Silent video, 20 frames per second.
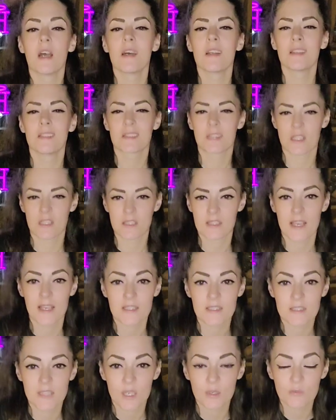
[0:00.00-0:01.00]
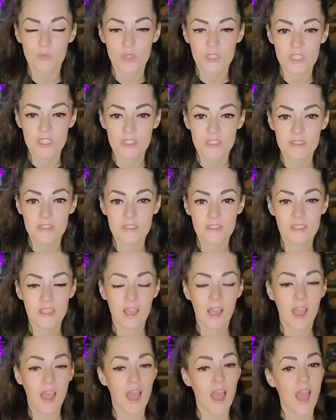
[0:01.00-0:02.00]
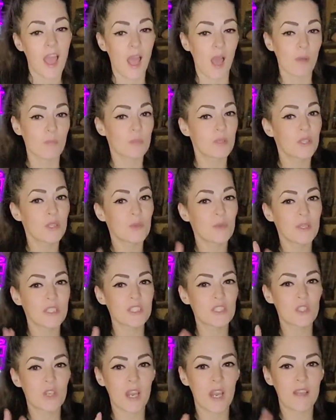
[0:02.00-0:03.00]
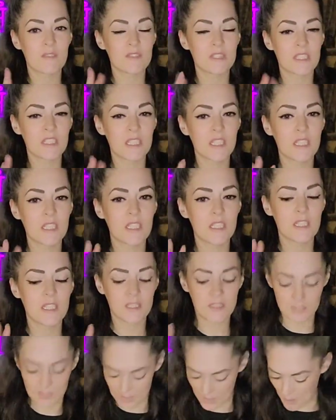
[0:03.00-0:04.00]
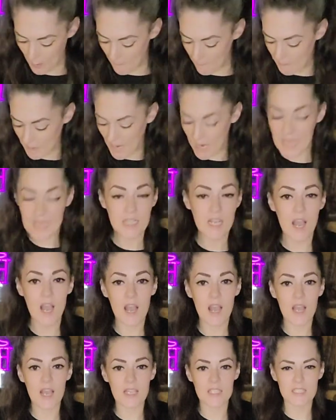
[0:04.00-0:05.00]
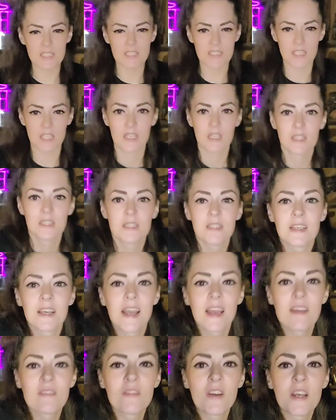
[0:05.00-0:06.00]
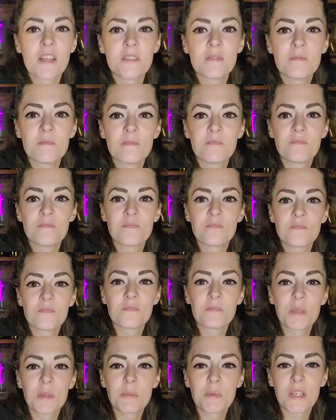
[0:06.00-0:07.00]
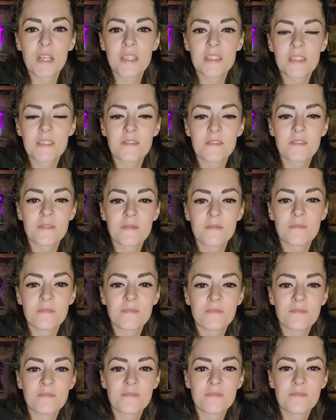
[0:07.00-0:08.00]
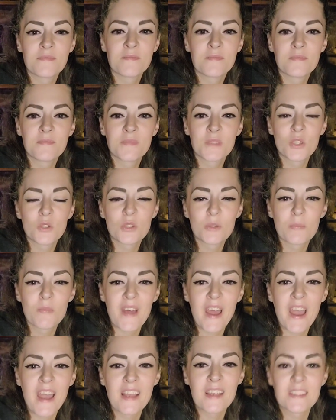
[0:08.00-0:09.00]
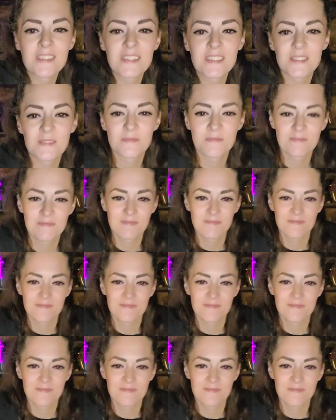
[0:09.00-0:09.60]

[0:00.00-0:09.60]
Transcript: And until next time, witches, happy witchcrafting. Bye, guys. Have fun. Be productive do some things